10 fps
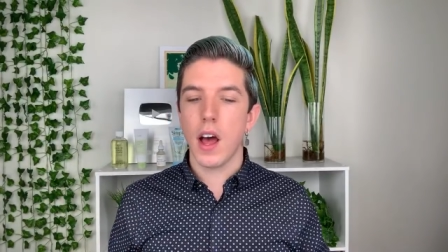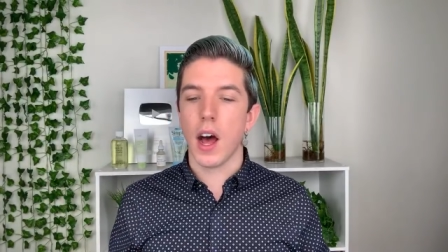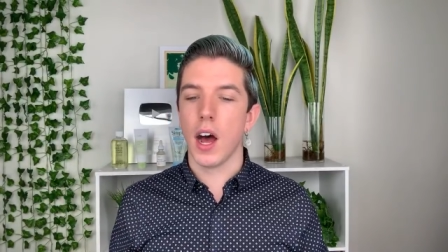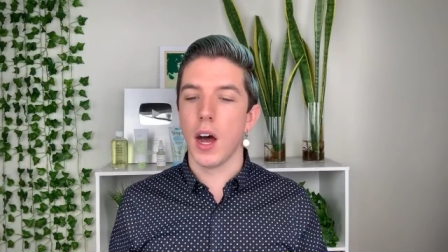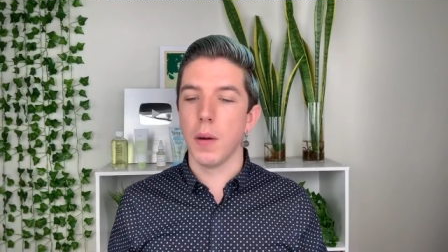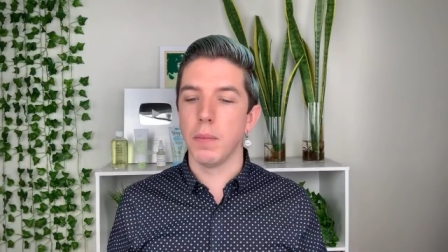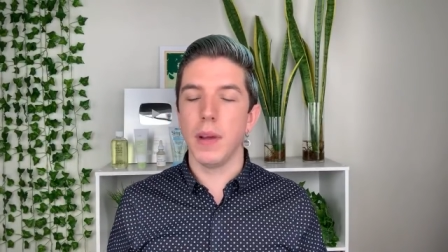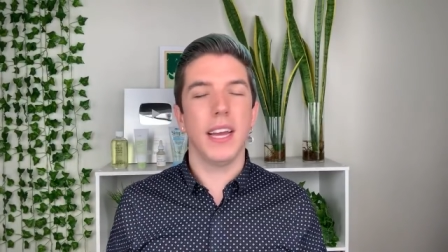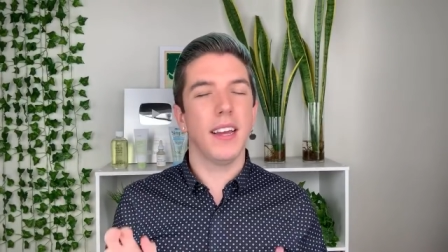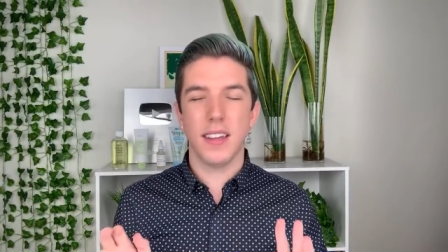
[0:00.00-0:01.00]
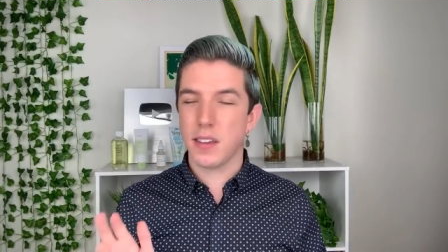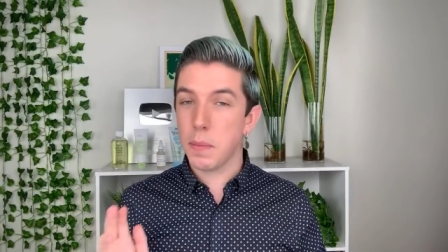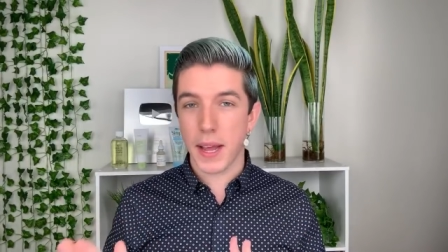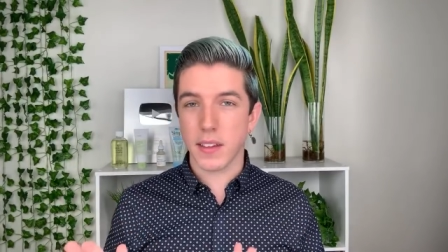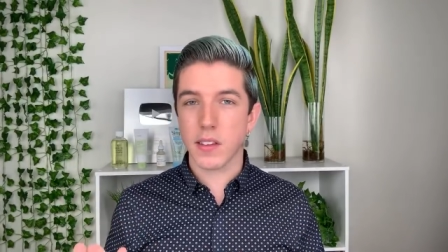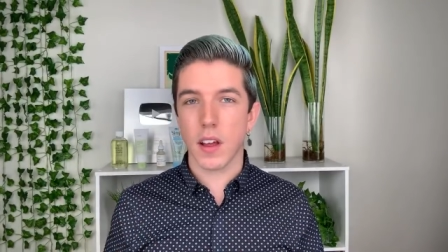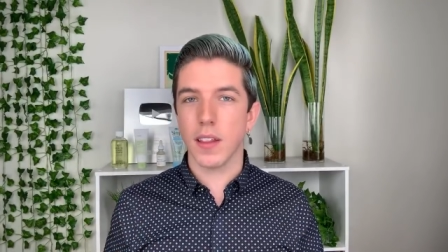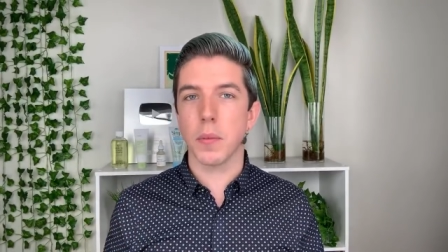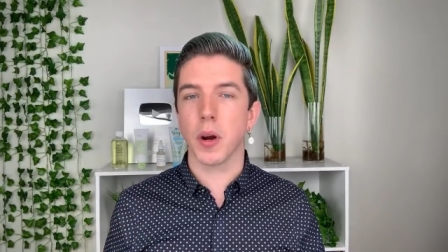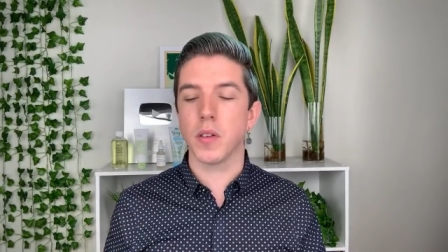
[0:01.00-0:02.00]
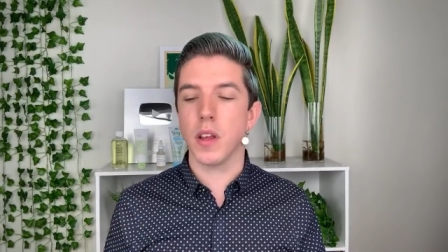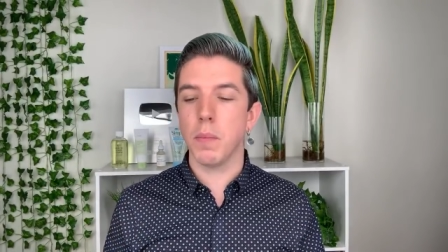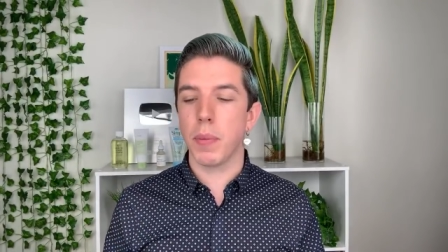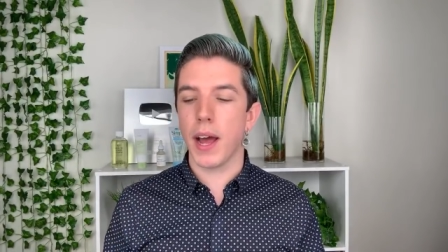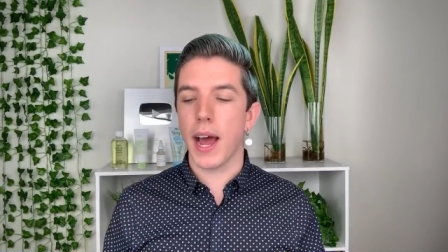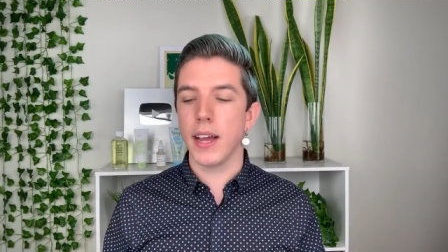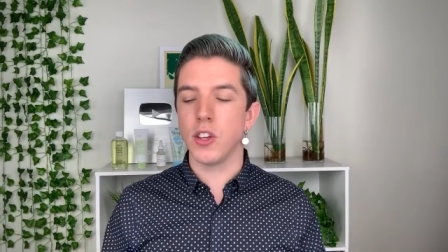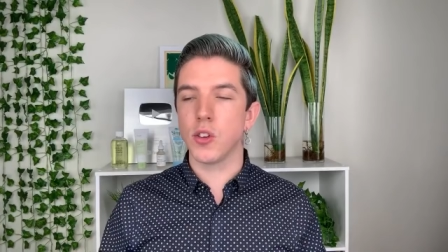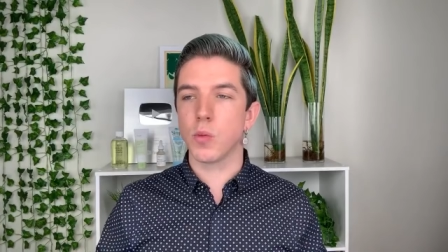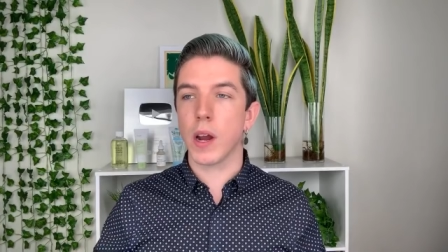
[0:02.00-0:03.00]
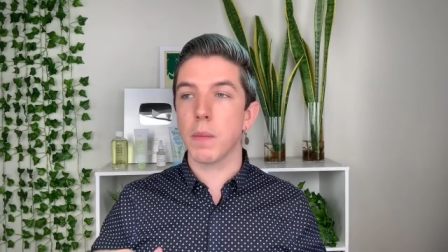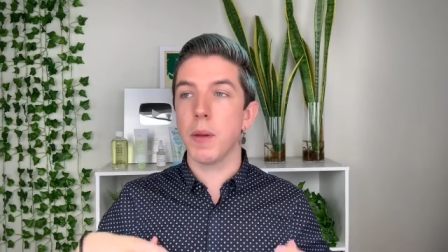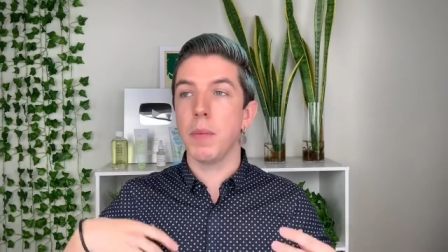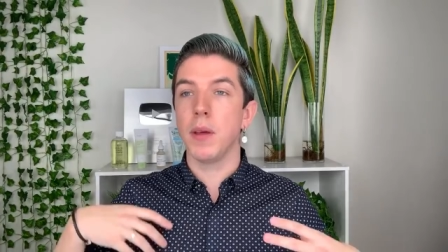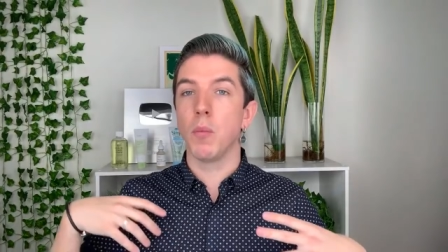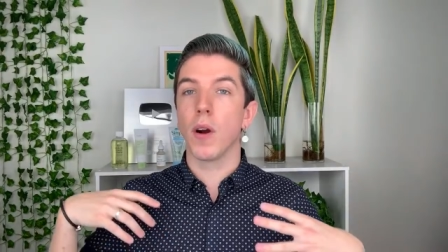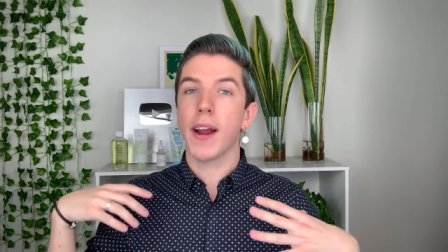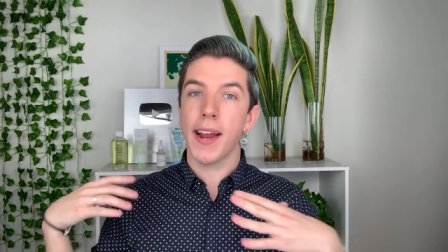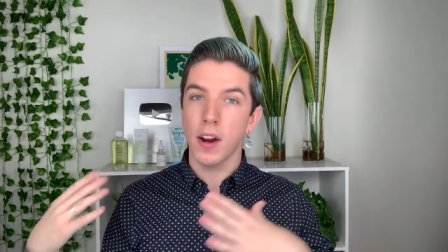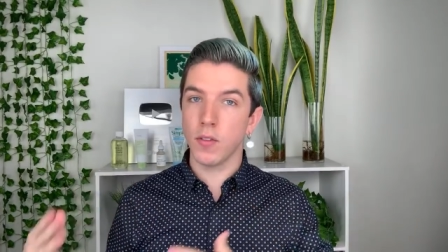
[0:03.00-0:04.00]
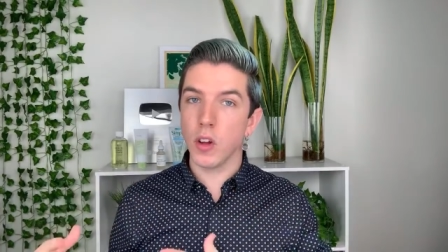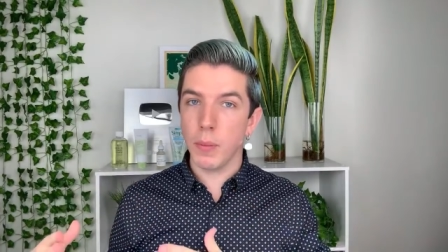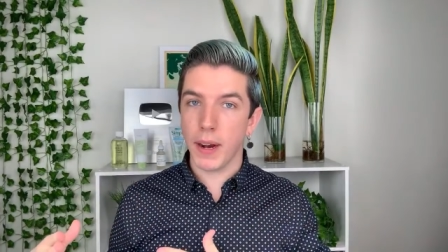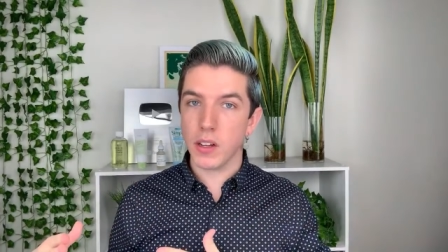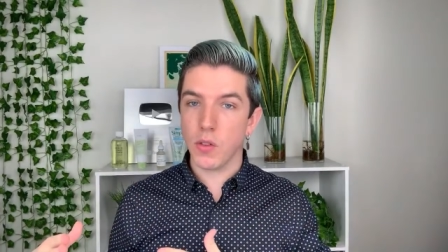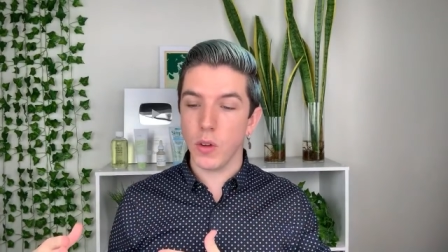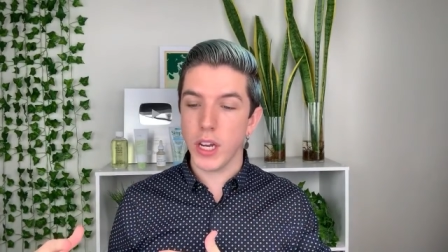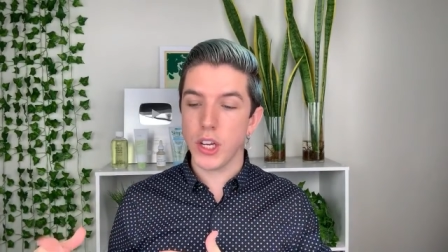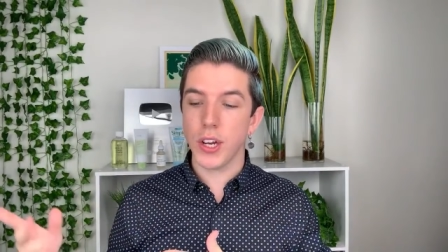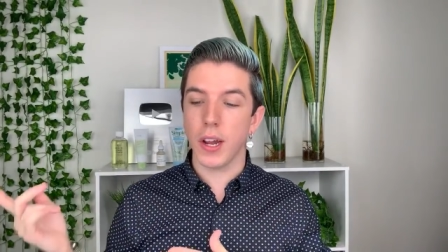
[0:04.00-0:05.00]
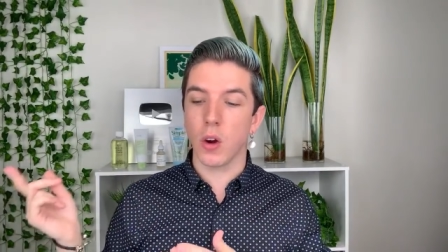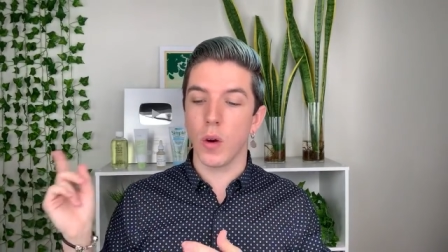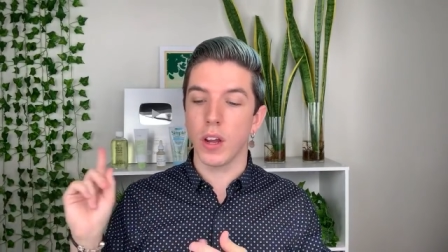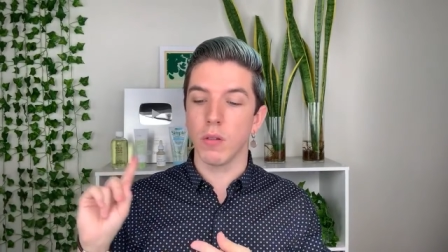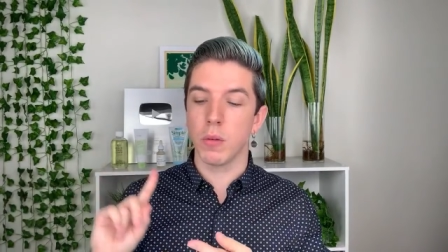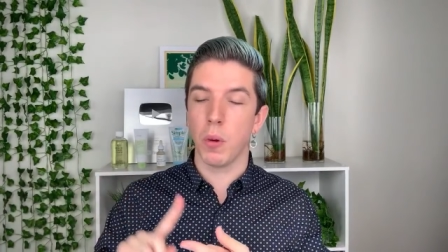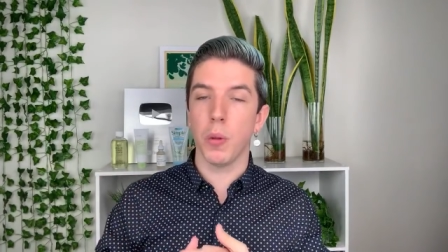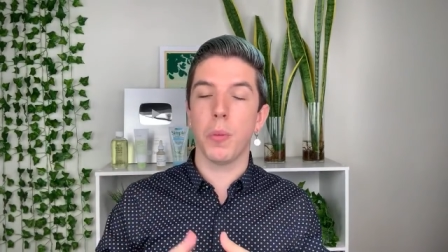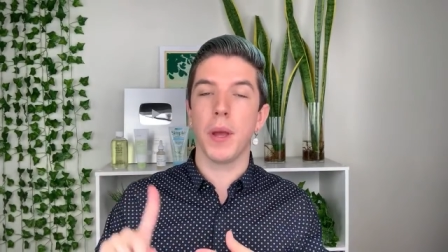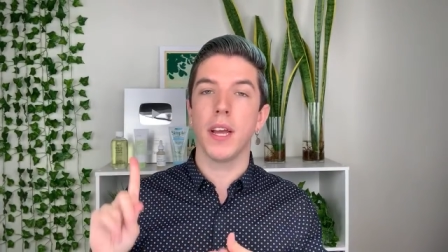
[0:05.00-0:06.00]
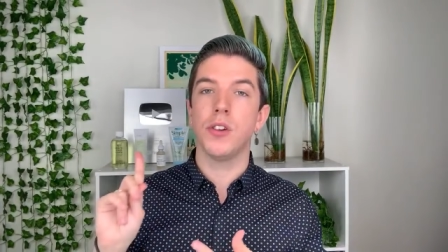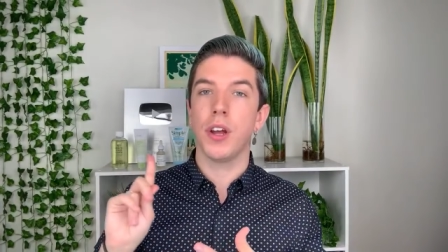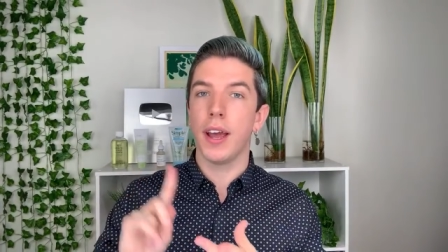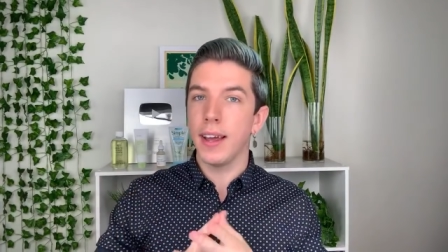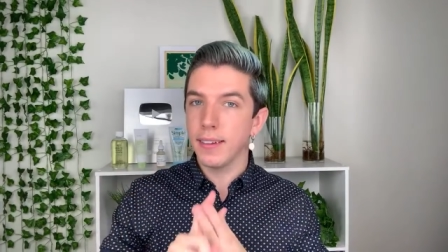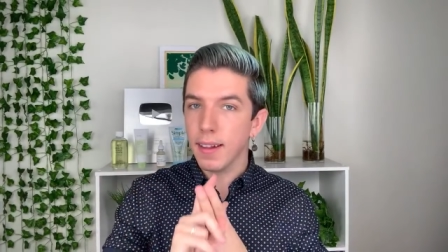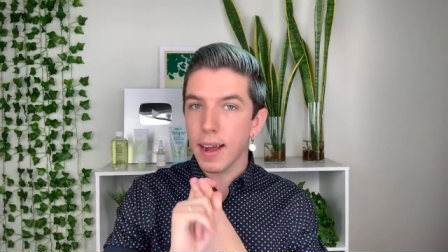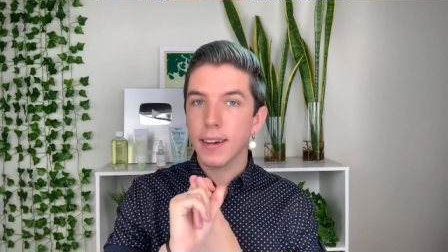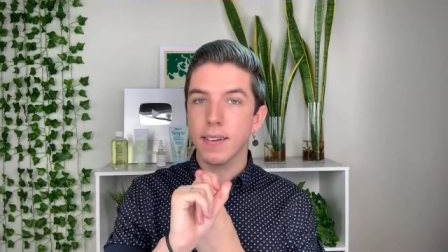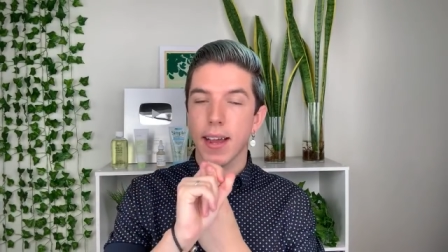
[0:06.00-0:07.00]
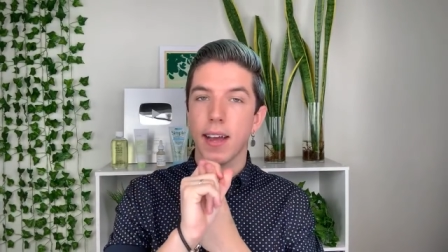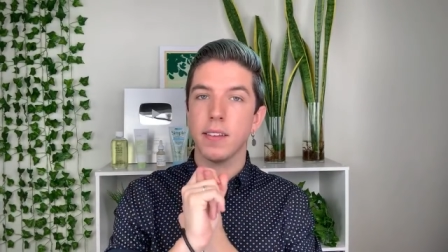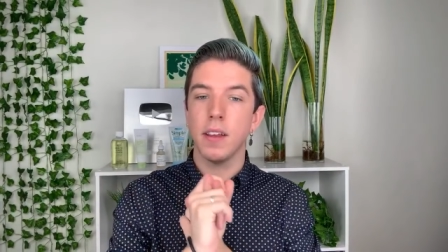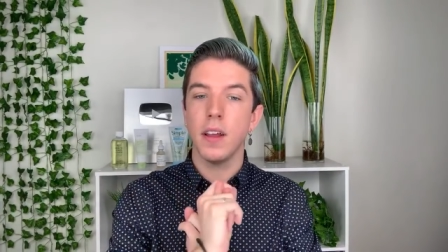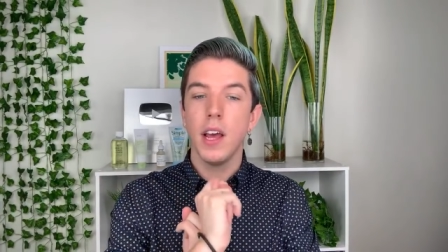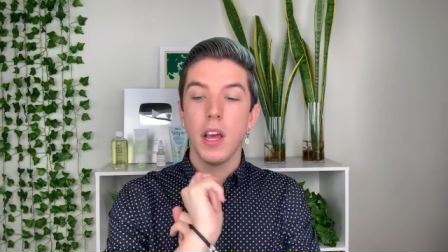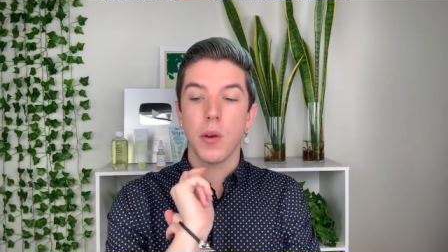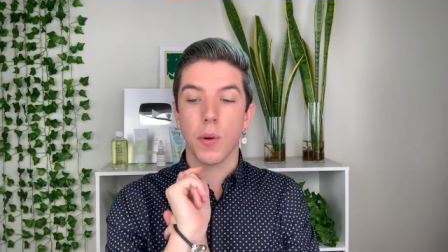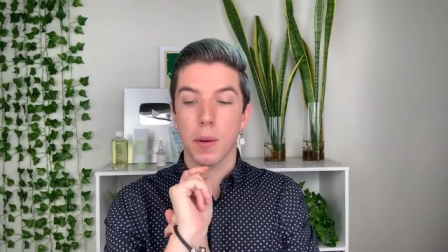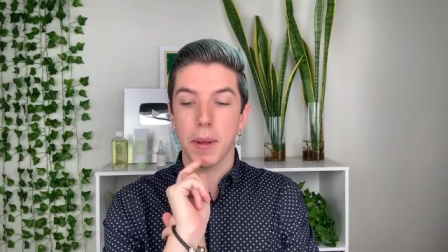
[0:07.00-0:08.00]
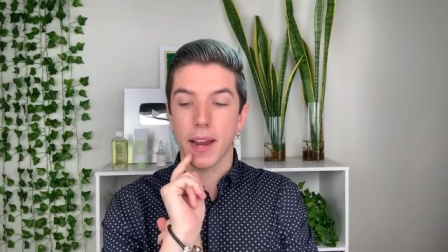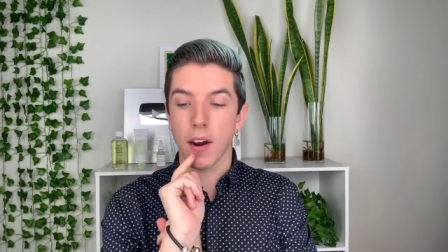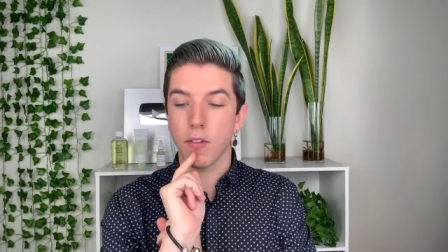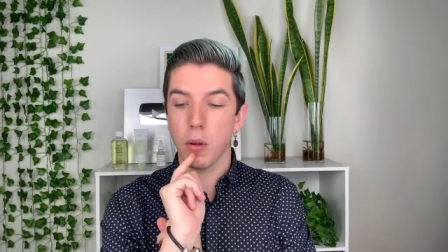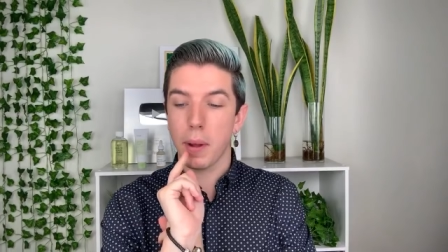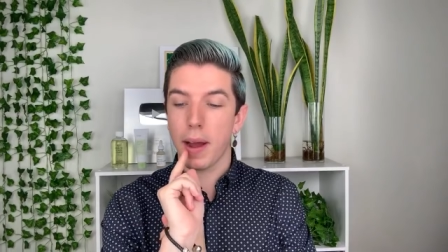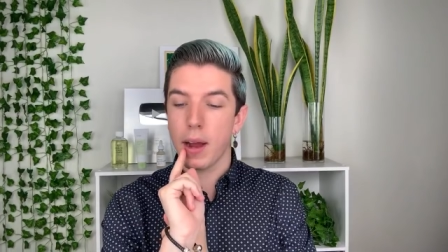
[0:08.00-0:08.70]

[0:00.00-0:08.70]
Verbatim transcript: Um, it, it, depends on the person, but I just recommend being more careful about exfoliation and going in with both BHA and the lactic acid you want to be careful about.